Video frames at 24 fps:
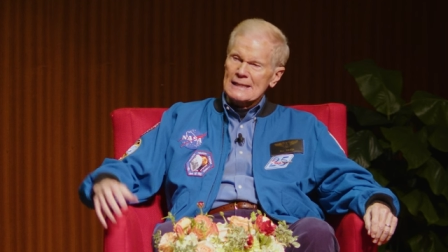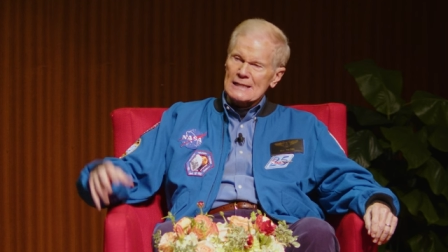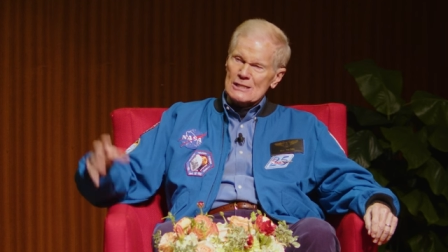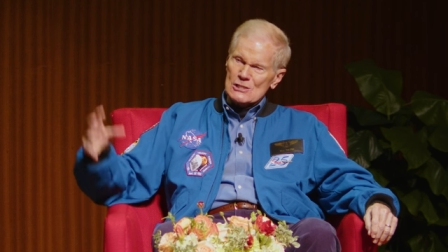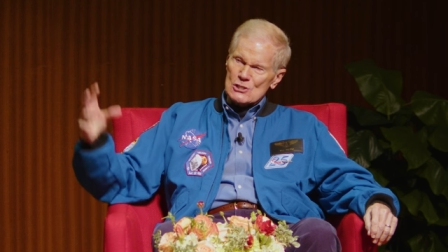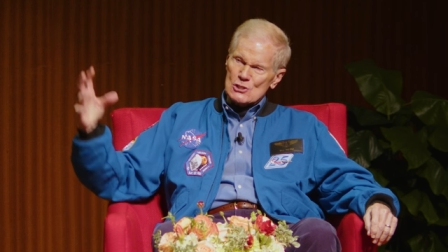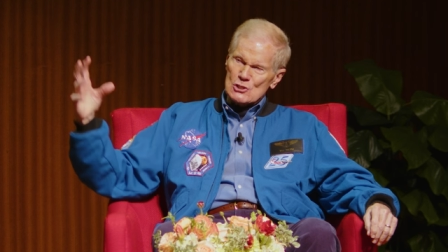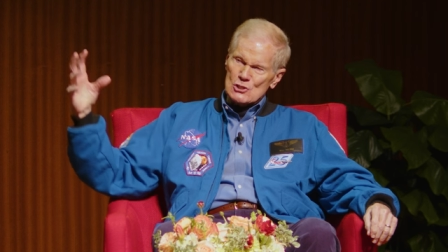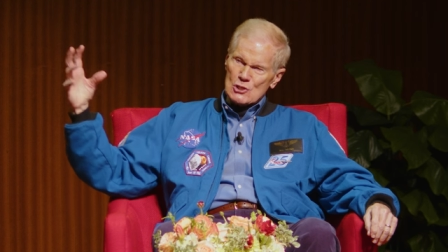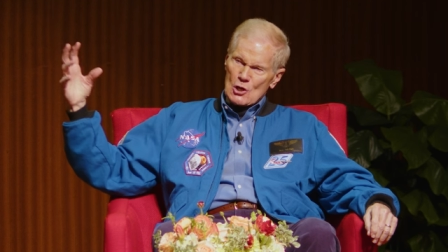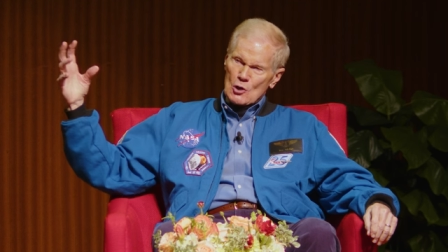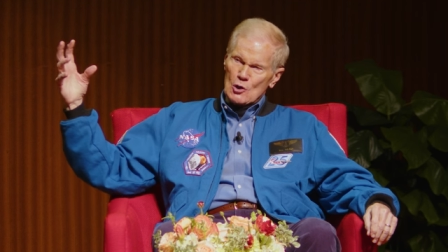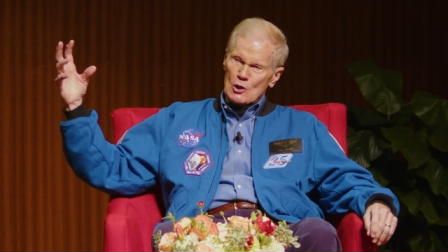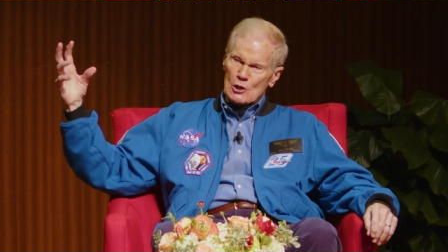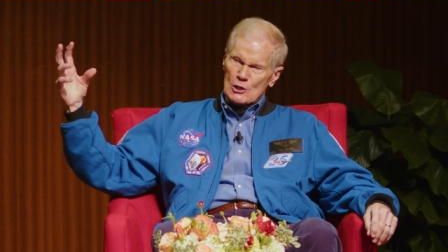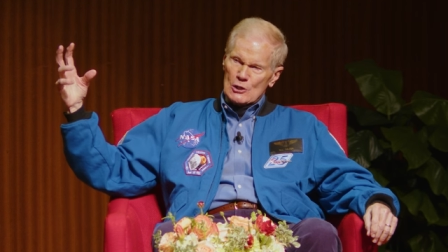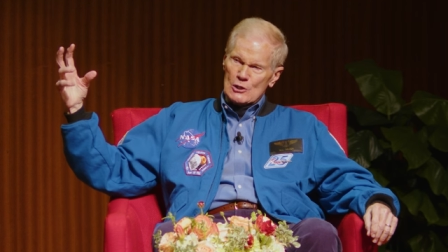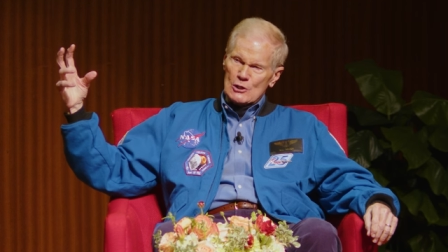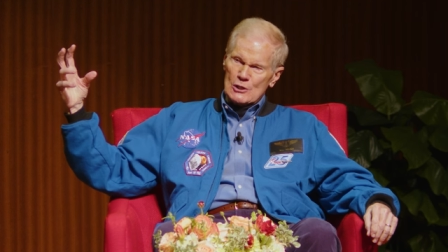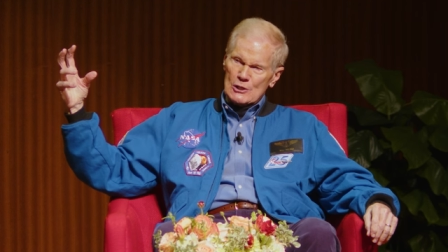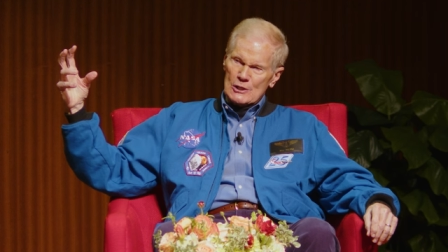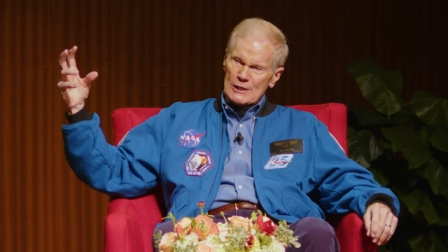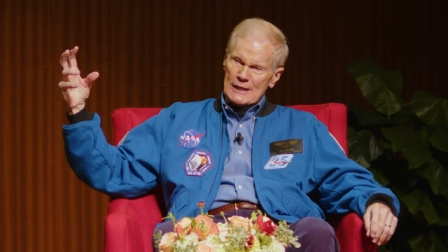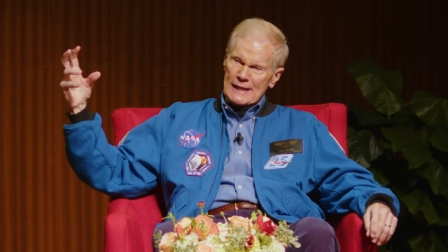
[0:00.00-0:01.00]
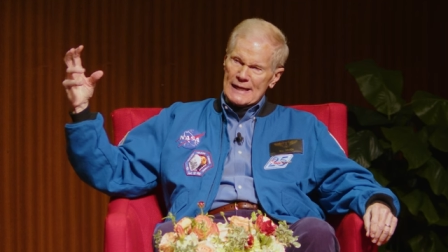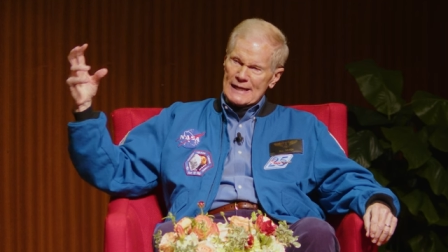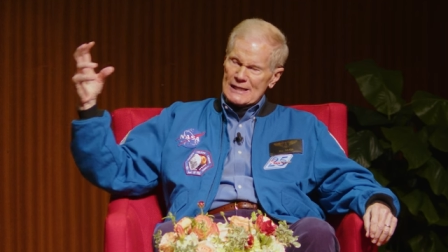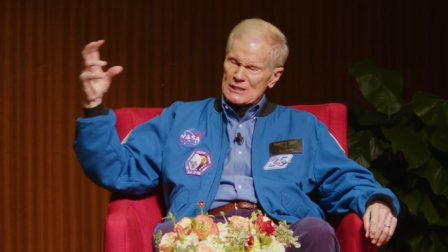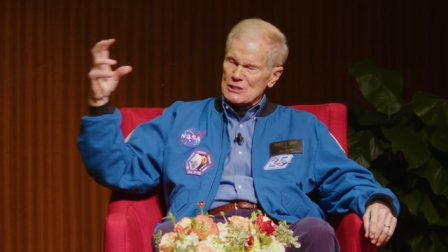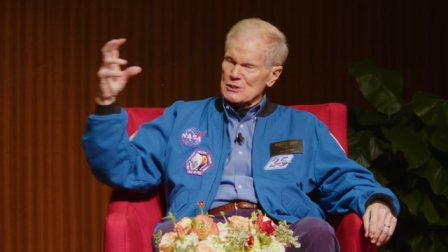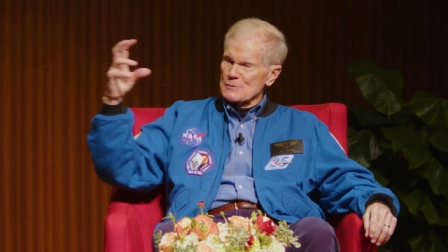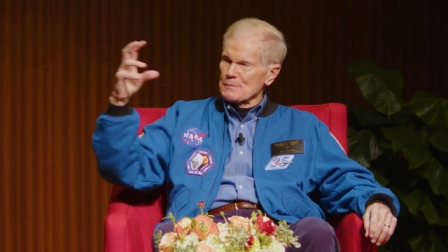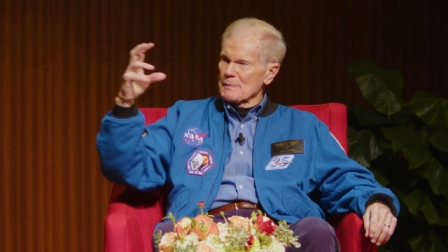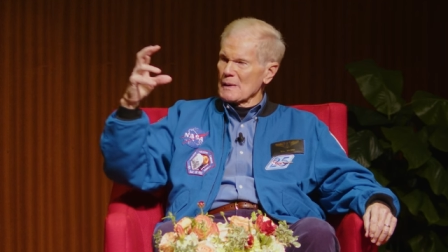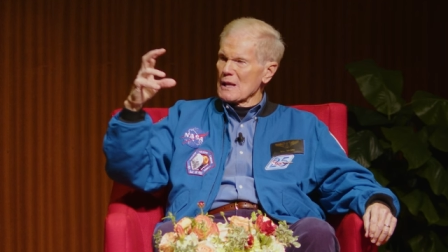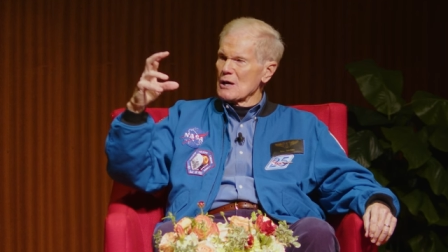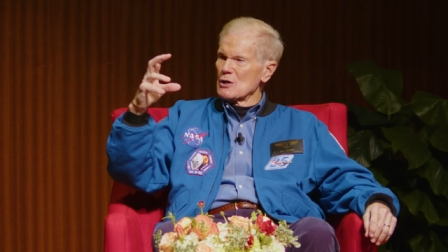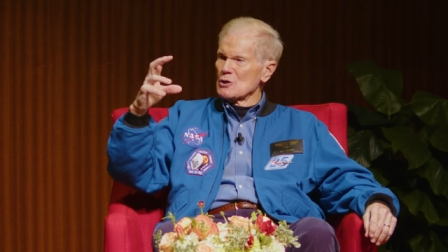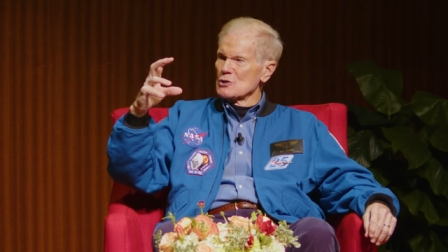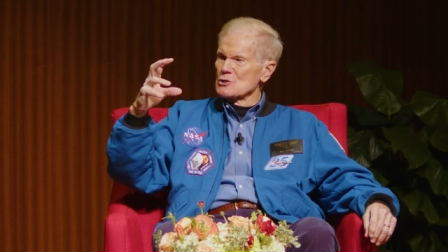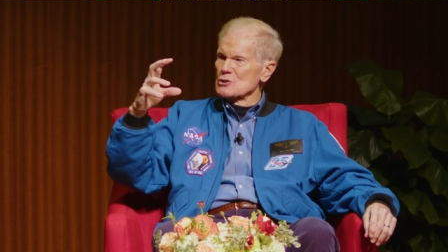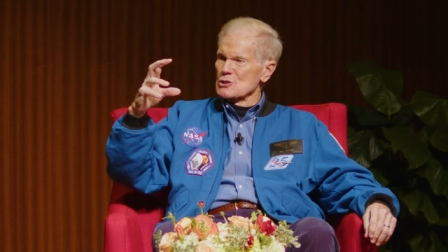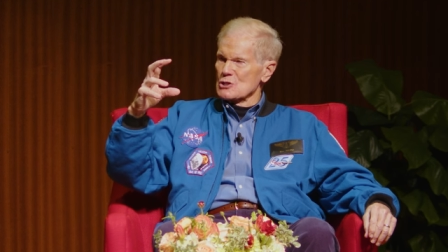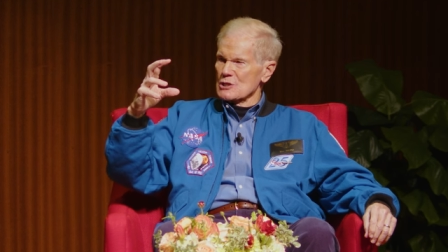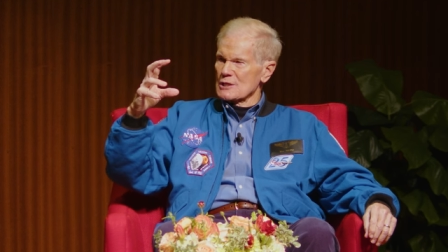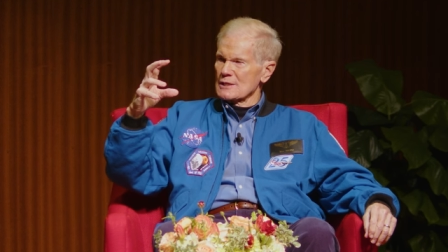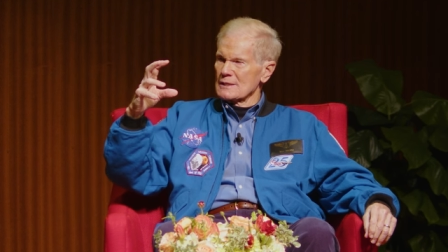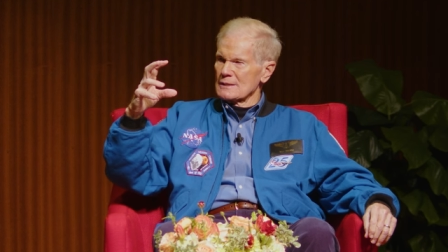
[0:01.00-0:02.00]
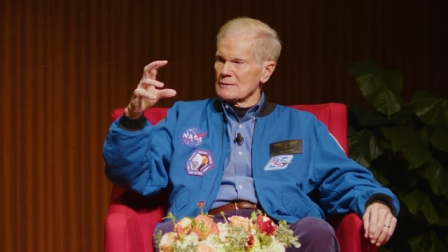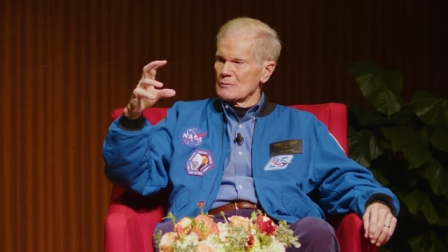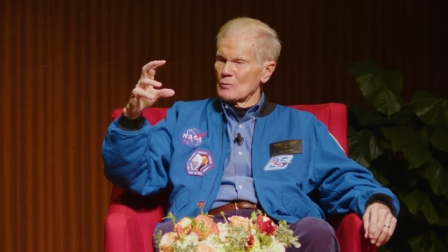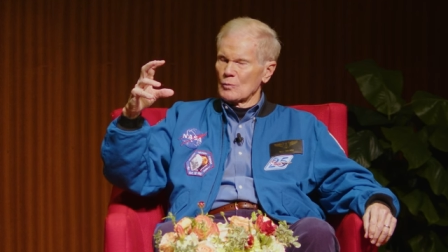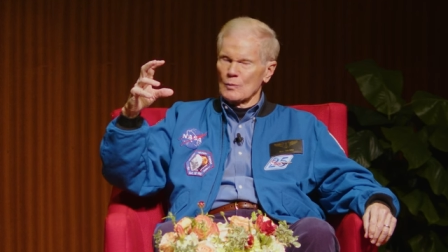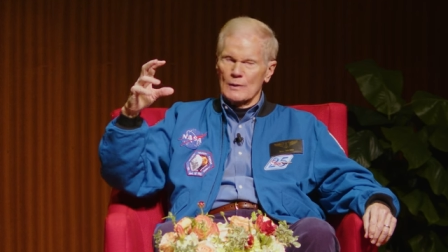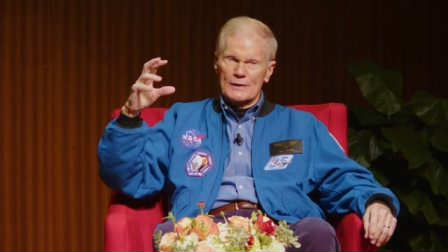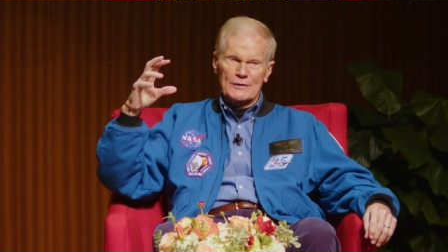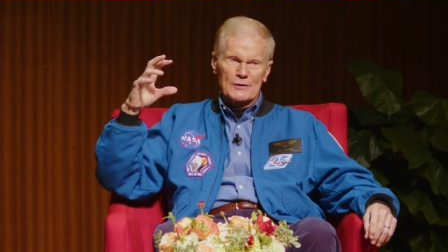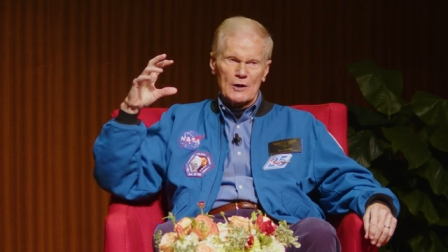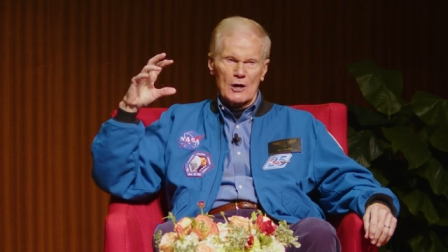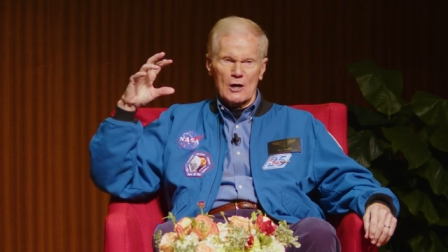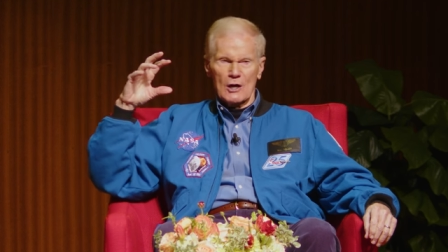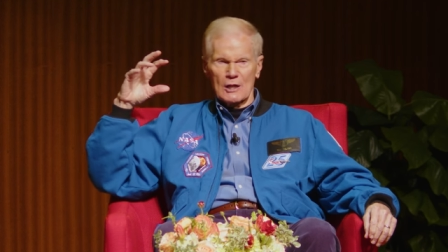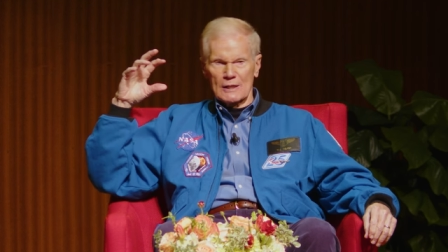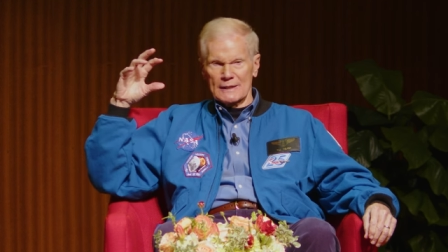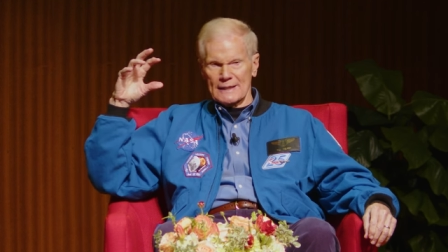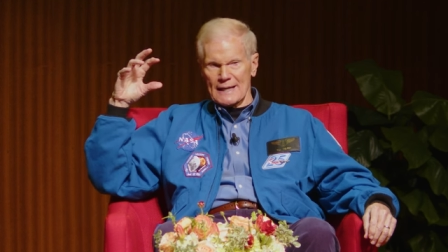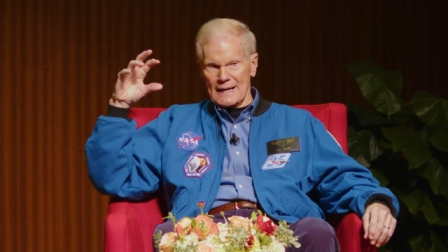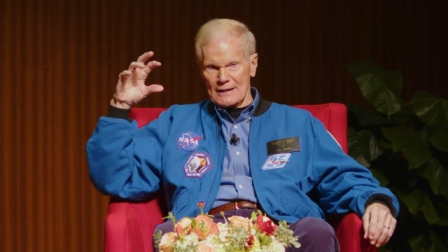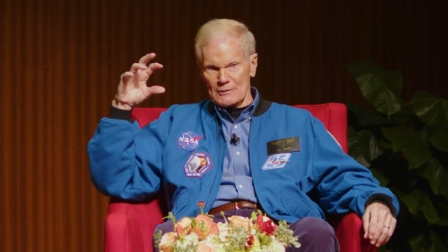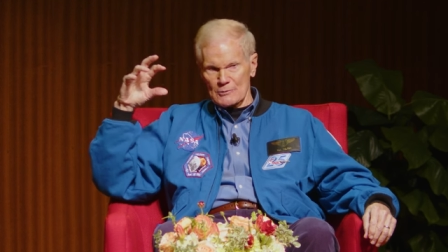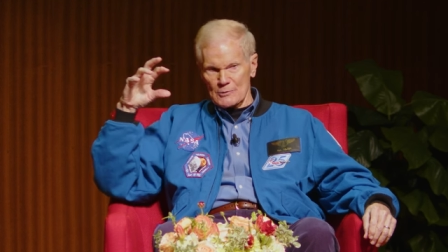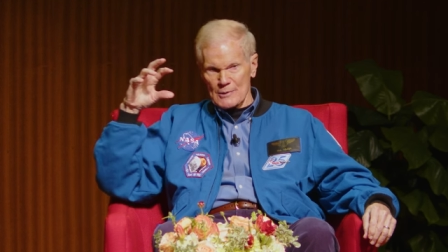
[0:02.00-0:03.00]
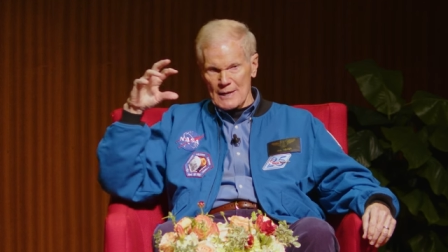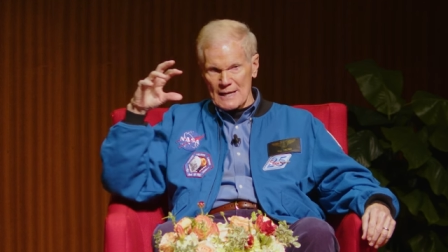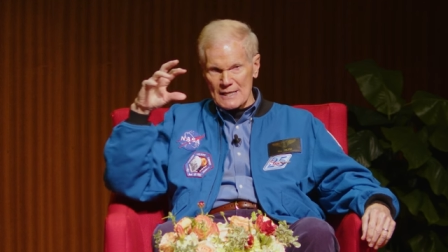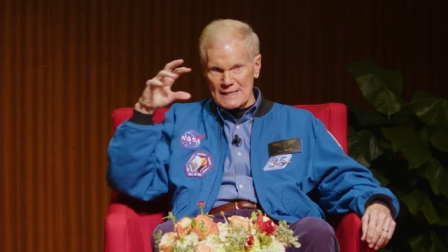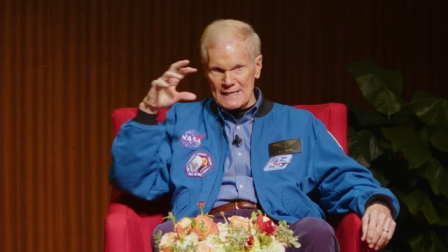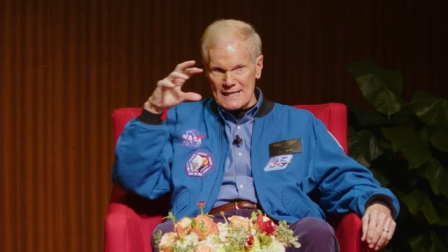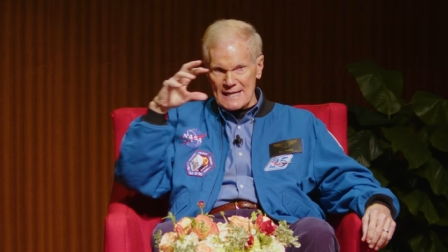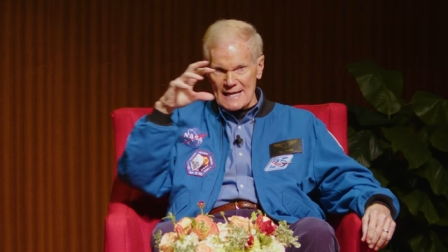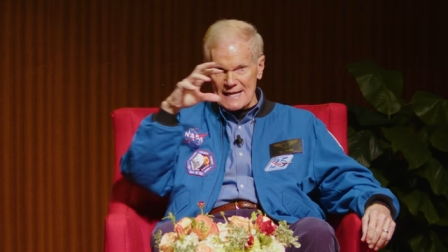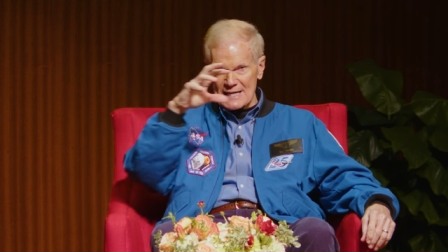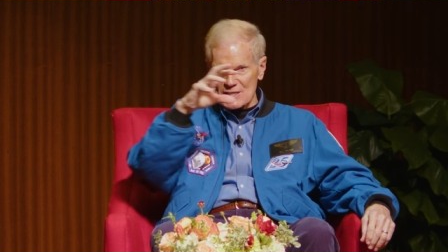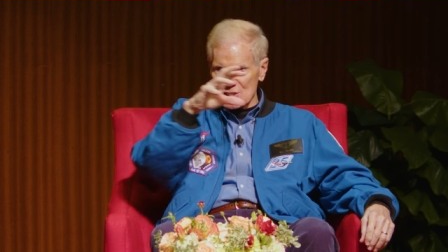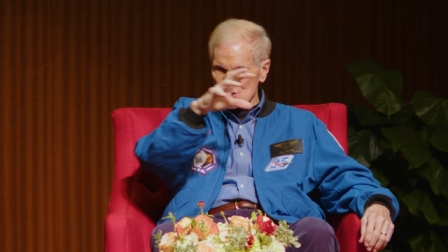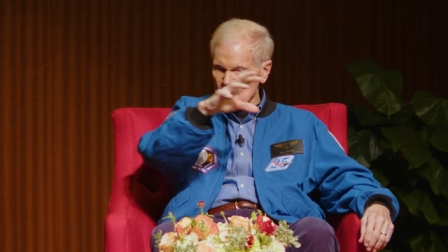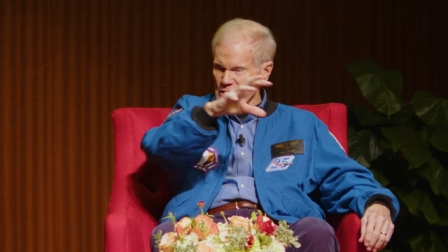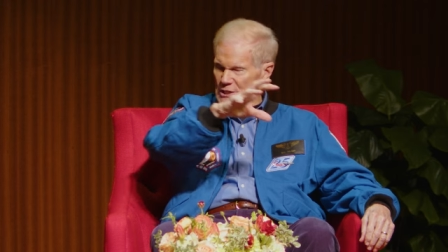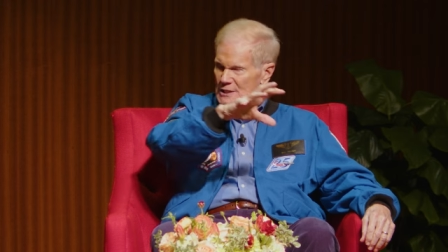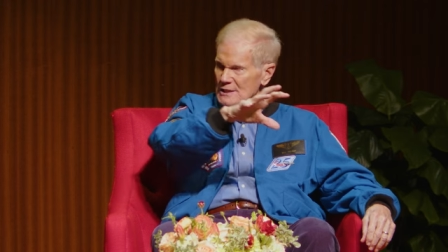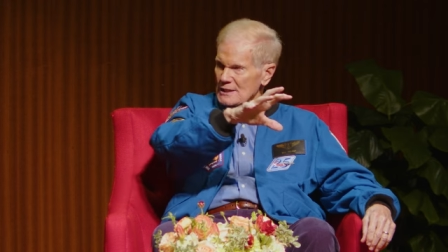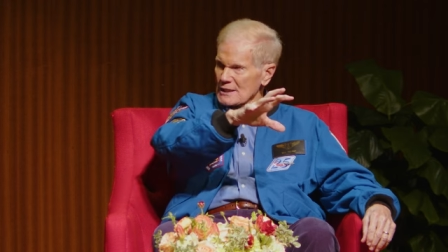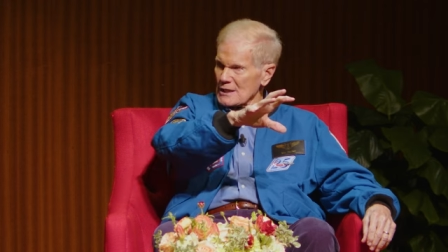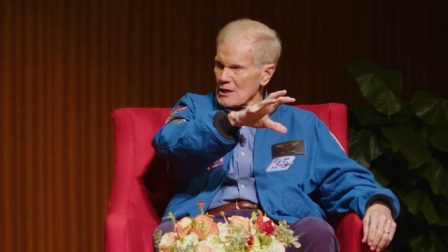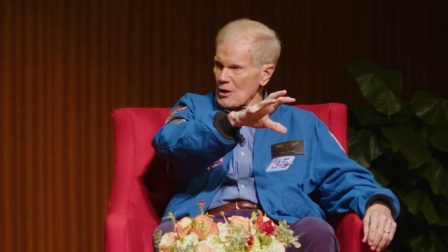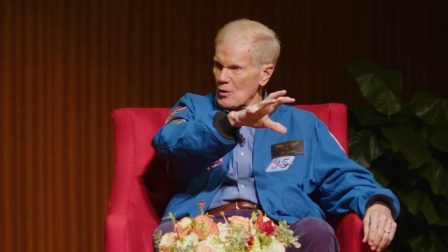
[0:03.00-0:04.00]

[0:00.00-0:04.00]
solar explosion with all that radiation